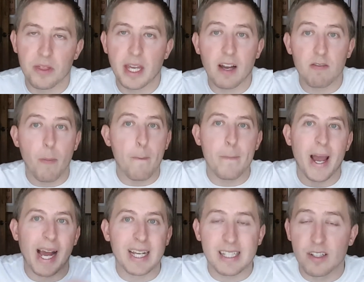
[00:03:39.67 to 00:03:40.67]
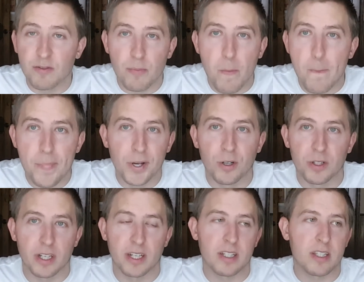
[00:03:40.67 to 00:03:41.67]
They have massive
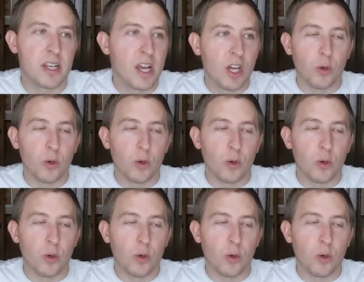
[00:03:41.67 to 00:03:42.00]
buildings